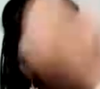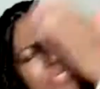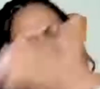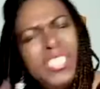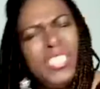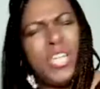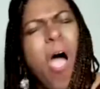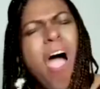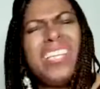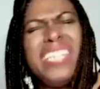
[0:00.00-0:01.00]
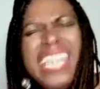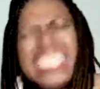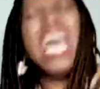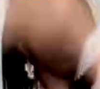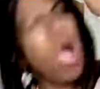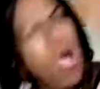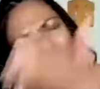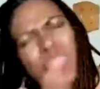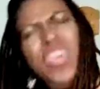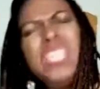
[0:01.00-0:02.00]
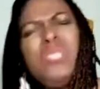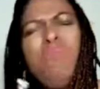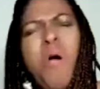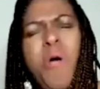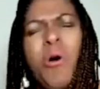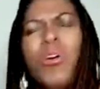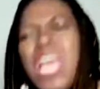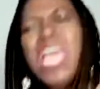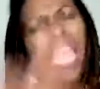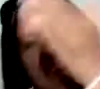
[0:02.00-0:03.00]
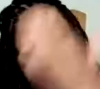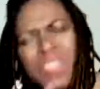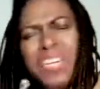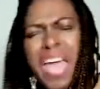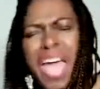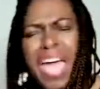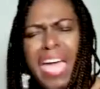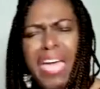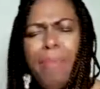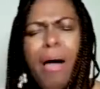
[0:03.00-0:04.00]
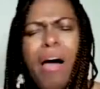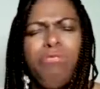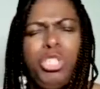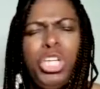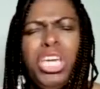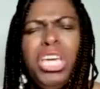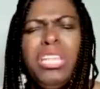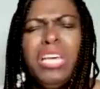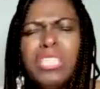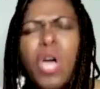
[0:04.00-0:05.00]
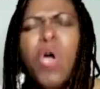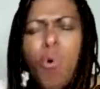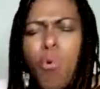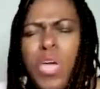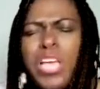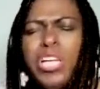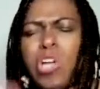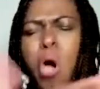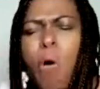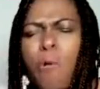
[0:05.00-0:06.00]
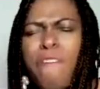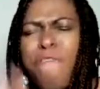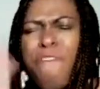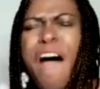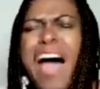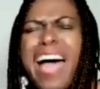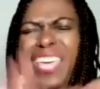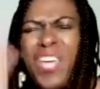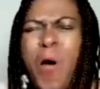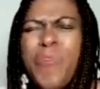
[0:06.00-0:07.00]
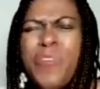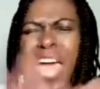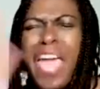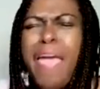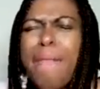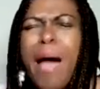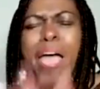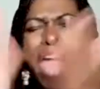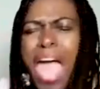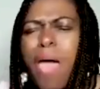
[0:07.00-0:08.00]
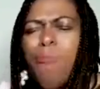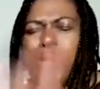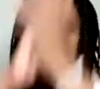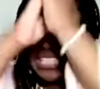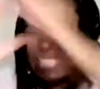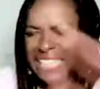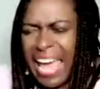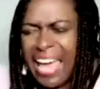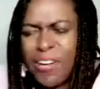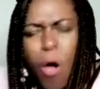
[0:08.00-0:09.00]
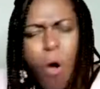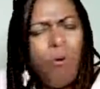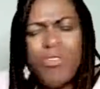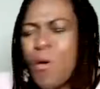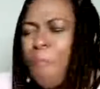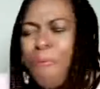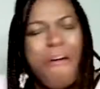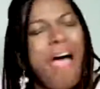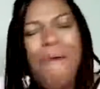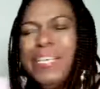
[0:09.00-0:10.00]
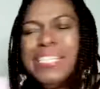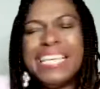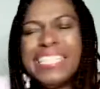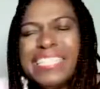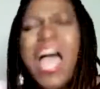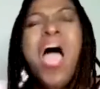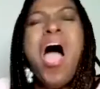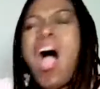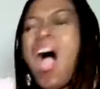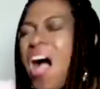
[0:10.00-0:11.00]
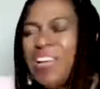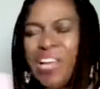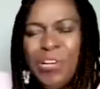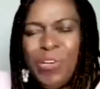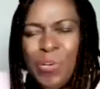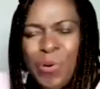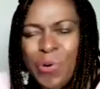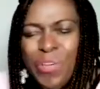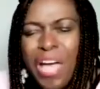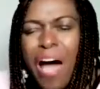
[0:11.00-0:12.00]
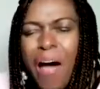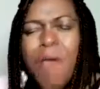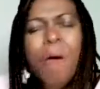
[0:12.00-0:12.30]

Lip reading: of the darkness of this world. In the name of Jesus, we glorify your name and we stand on your promises. Hallelujah.